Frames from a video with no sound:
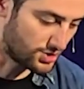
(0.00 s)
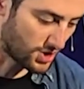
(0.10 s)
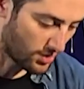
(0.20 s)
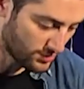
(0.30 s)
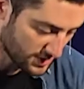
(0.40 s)

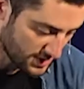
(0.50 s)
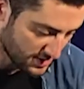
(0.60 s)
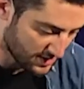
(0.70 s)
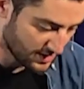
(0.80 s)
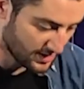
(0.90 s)
don't
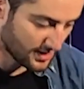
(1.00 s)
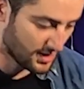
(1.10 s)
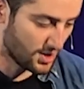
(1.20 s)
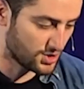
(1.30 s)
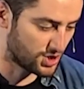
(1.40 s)

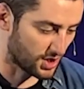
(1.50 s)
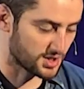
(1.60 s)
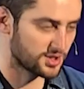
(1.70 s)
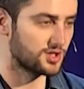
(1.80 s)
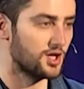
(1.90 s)

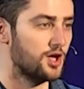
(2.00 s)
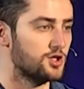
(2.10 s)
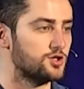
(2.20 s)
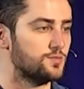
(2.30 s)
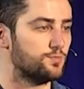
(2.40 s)
just
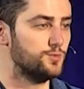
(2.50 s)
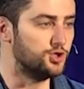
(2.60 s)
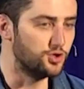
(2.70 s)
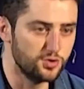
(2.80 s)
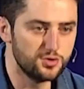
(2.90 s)

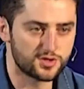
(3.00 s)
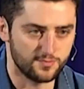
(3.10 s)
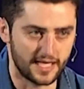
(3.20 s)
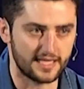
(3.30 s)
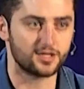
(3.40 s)
use
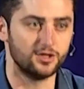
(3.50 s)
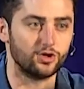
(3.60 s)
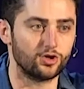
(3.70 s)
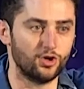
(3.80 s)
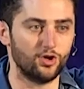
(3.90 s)
me to
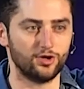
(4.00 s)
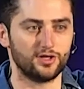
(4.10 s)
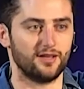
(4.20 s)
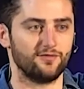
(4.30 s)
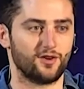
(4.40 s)
look
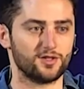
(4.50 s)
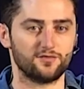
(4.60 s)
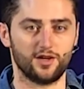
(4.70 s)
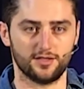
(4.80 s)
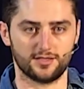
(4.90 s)
good in front
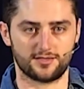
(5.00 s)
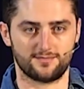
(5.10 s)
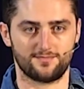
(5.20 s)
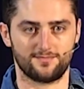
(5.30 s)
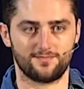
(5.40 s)
of others.
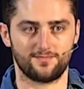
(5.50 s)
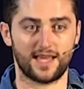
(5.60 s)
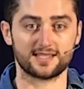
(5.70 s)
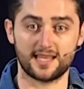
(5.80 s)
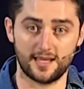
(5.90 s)

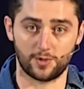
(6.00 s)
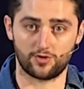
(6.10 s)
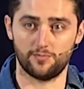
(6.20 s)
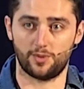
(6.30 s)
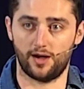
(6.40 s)
That's the
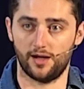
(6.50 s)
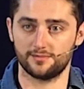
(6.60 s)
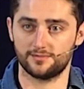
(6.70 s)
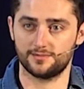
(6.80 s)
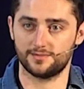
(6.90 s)
hypocrite part.
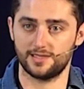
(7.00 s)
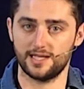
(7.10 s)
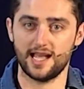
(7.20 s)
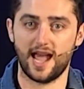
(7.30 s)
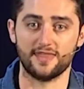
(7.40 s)

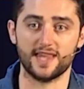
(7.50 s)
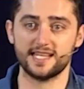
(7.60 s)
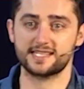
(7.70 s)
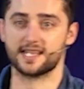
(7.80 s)
And then he